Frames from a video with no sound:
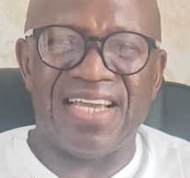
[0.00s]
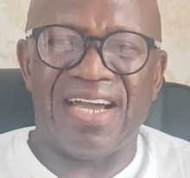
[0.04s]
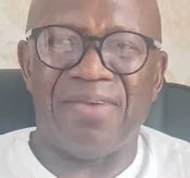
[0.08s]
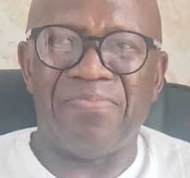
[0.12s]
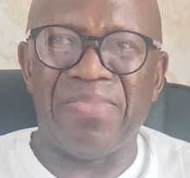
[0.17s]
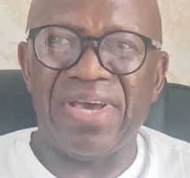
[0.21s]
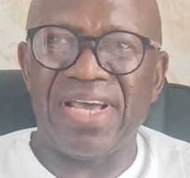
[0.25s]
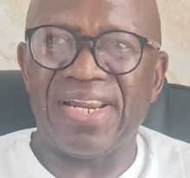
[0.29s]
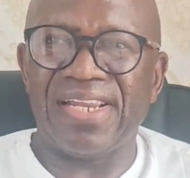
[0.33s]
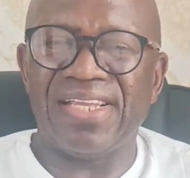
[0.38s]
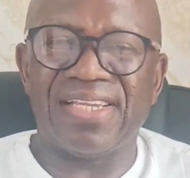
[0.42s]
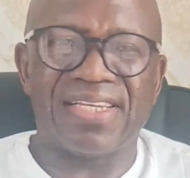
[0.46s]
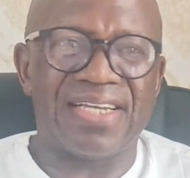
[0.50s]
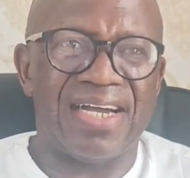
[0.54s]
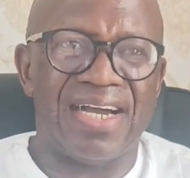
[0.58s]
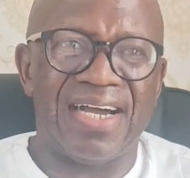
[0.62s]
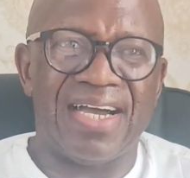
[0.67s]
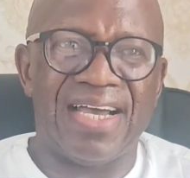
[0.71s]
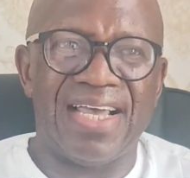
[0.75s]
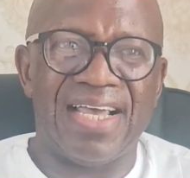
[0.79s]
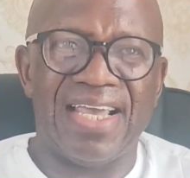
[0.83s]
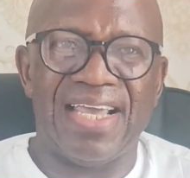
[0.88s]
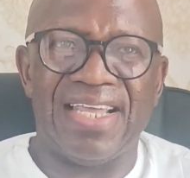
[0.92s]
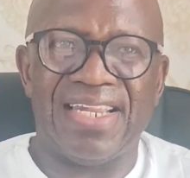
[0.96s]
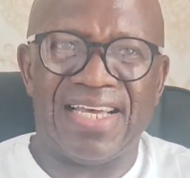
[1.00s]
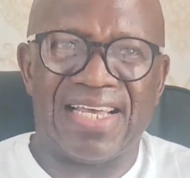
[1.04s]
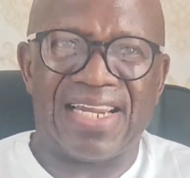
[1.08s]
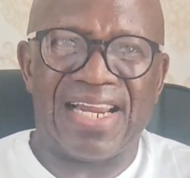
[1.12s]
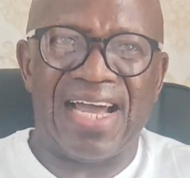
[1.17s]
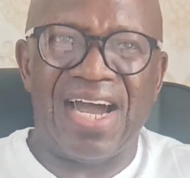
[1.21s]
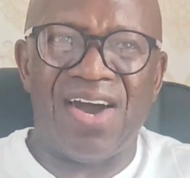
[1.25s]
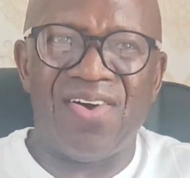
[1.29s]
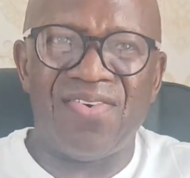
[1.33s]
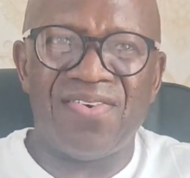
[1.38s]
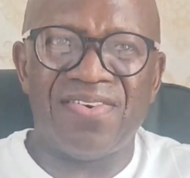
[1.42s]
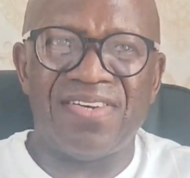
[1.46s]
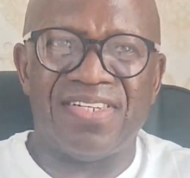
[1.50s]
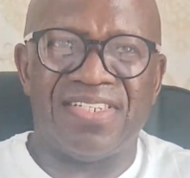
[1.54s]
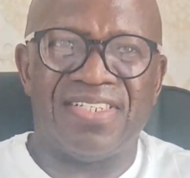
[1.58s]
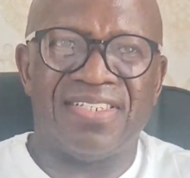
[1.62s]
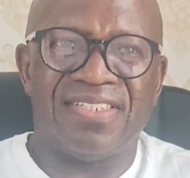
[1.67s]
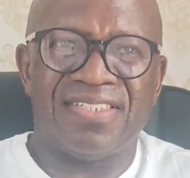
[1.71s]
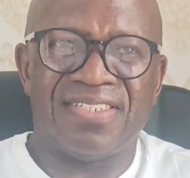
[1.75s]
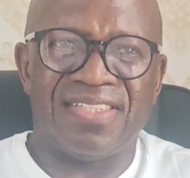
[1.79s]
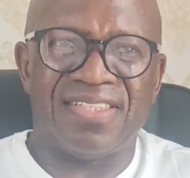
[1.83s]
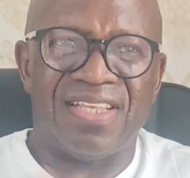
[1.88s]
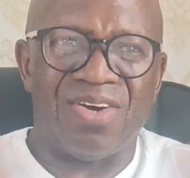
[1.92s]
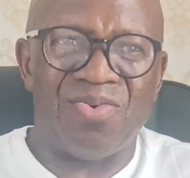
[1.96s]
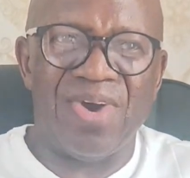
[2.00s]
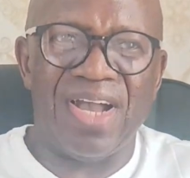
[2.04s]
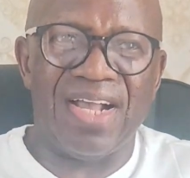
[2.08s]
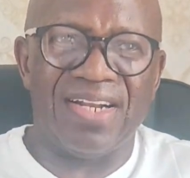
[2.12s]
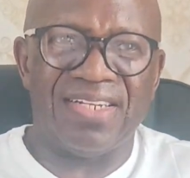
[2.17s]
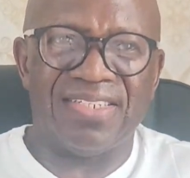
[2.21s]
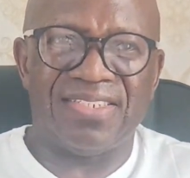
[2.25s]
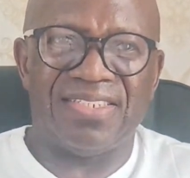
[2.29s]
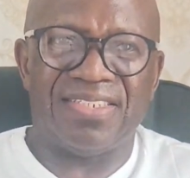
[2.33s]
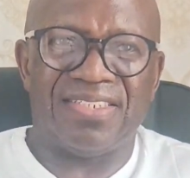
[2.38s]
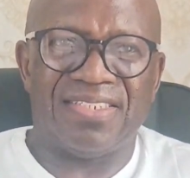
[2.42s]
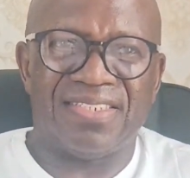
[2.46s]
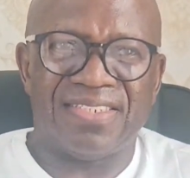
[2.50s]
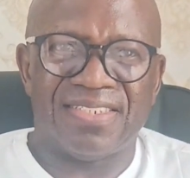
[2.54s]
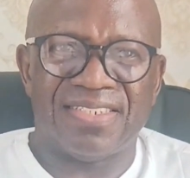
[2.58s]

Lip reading: America and around the world.